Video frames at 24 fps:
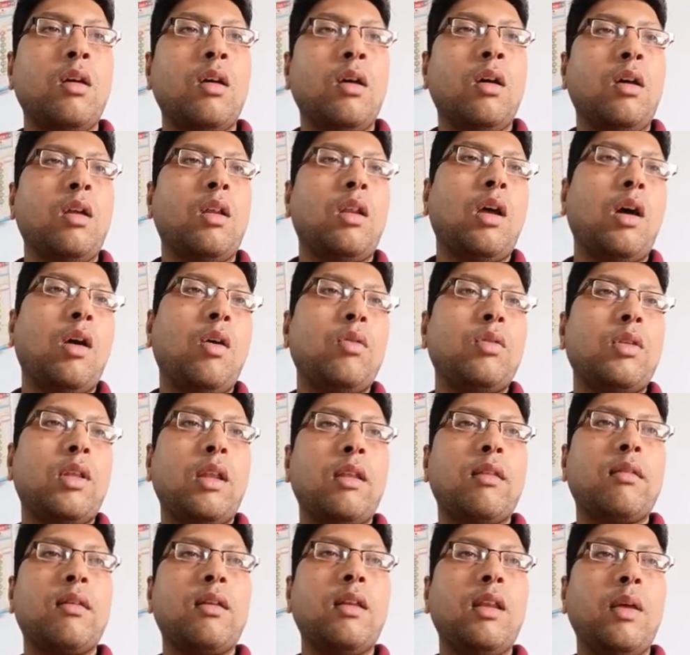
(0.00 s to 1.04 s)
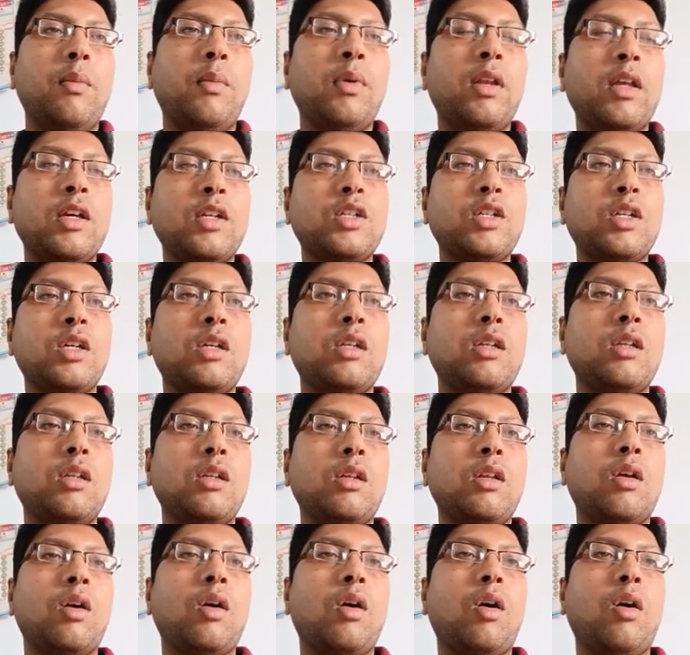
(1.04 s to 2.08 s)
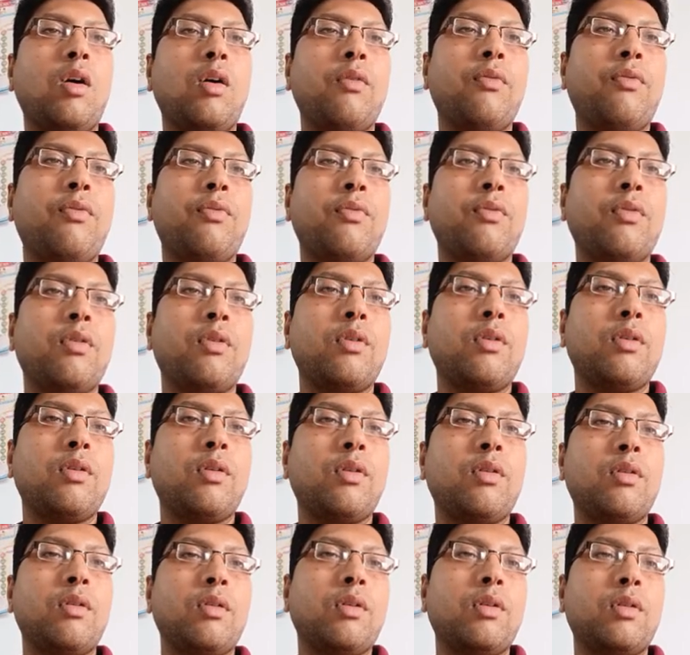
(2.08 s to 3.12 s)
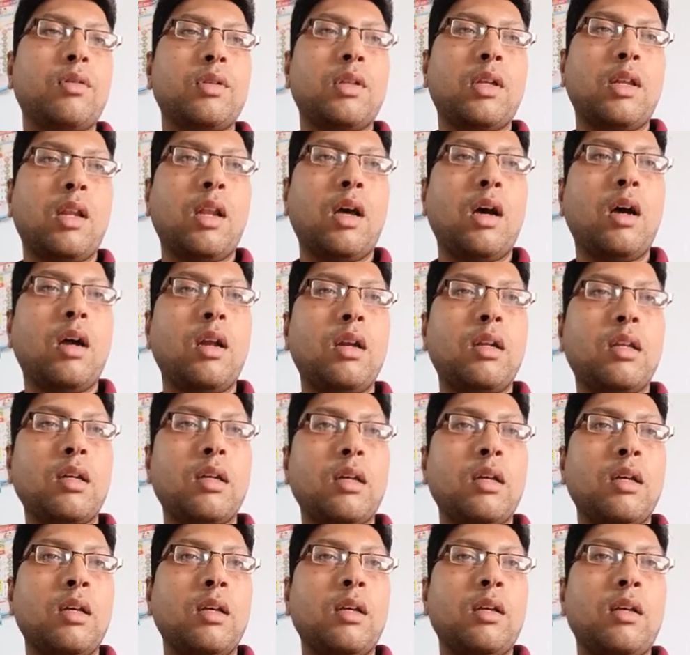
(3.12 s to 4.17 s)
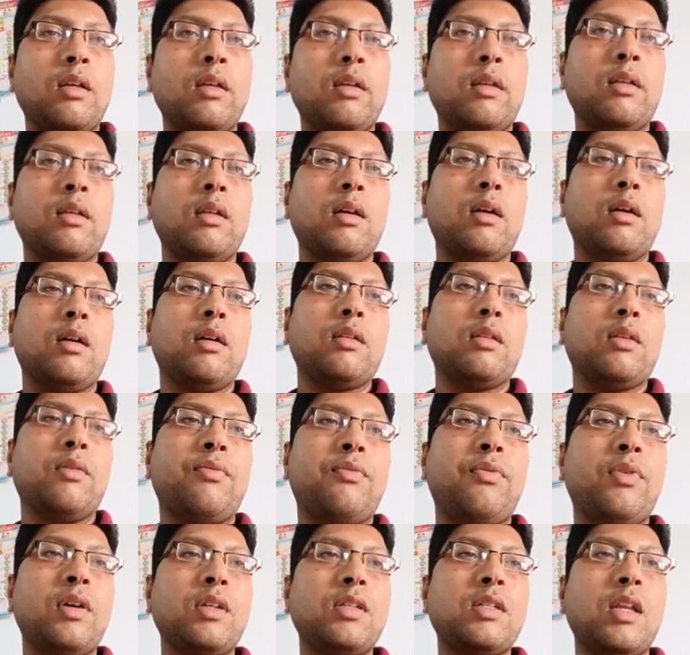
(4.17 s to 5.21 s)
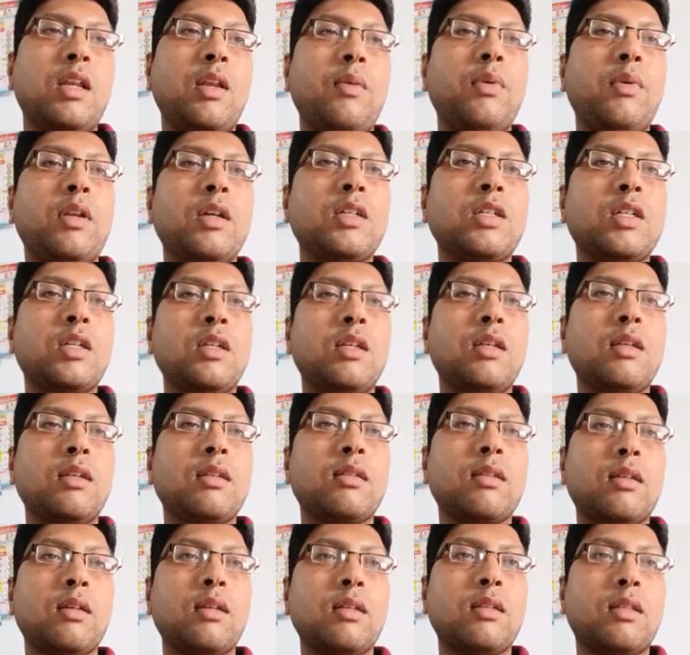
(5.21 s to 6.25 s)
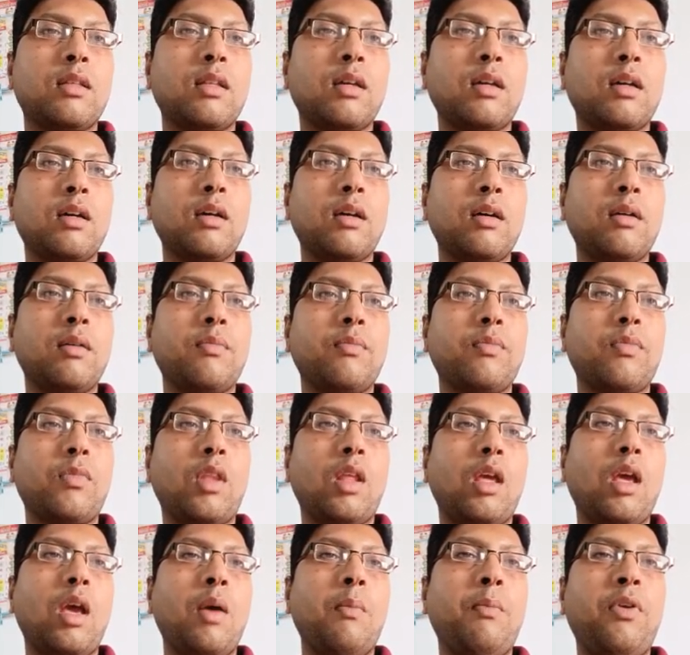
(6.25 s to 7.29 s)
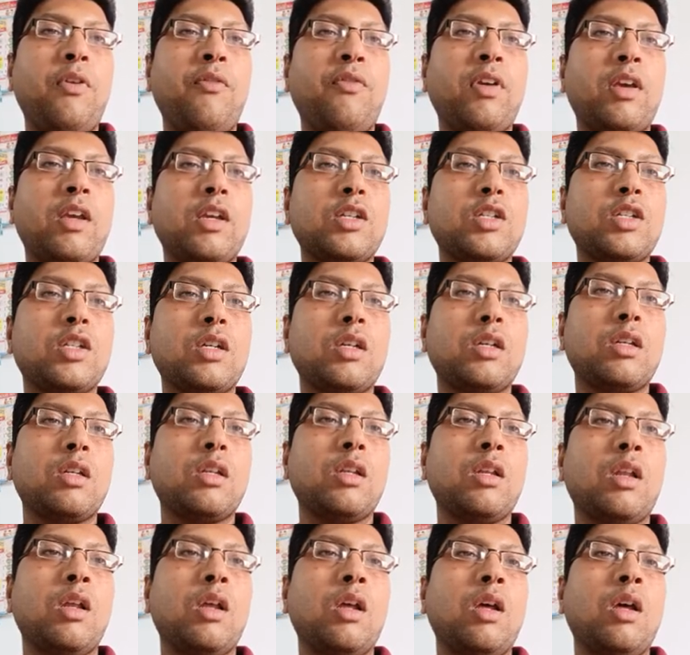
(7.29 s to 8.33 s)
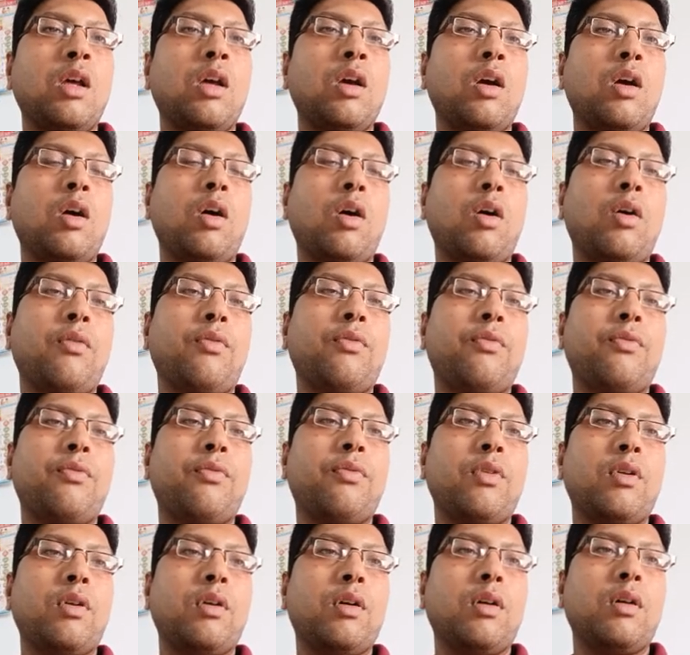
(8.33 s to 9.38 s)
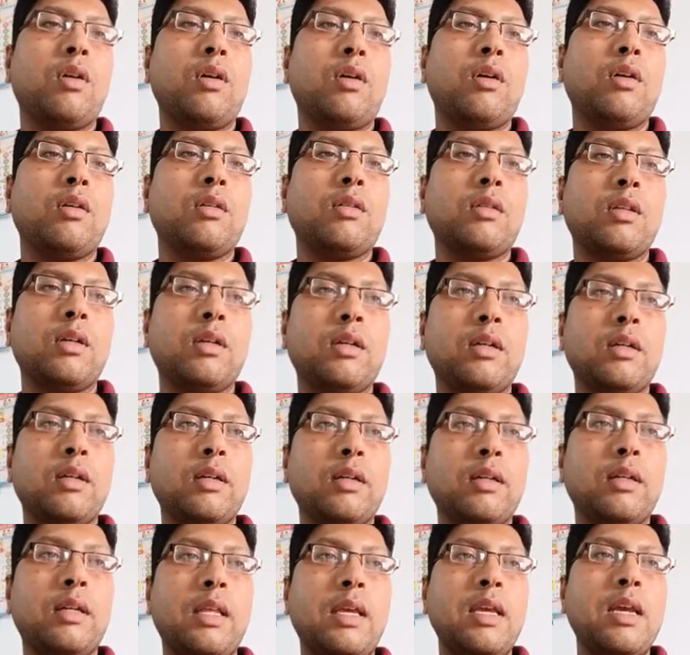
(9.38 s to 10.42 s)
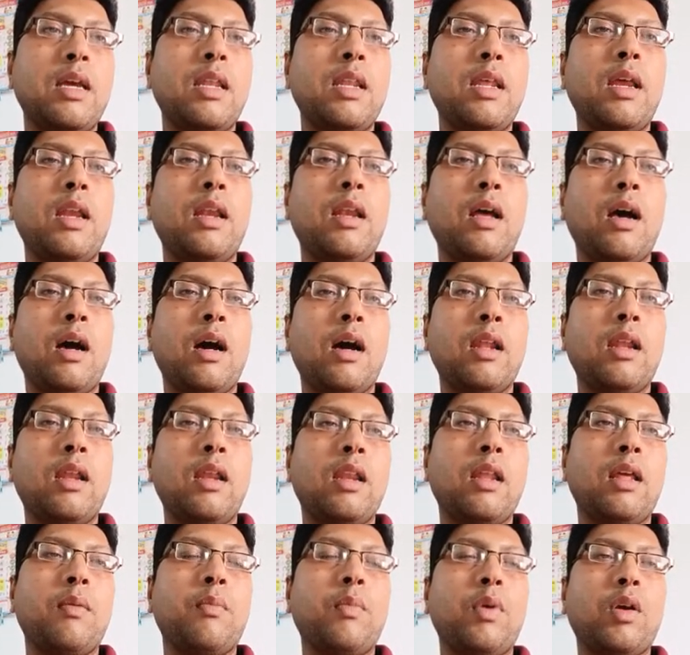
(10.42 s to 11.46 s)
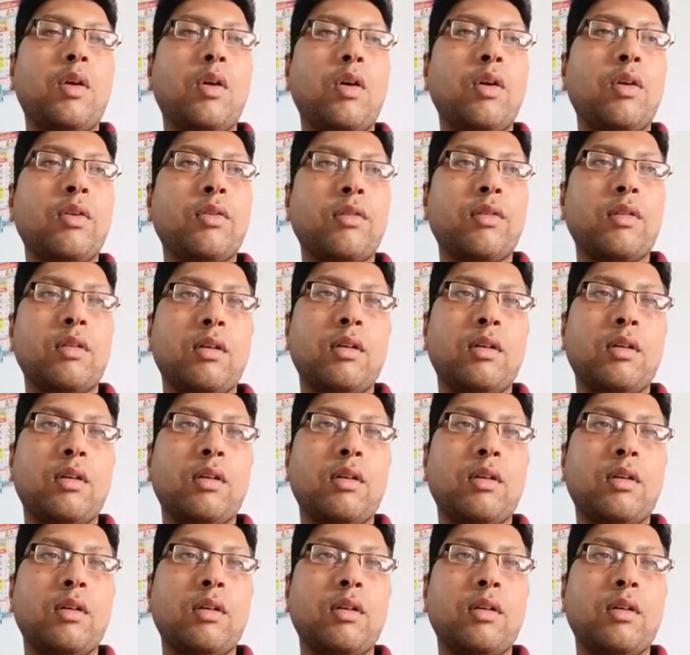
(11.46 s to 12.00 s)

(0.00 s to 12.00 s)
Now there is a limitation of the NAT. The first limitation is the amplification of the DNA and RNA, because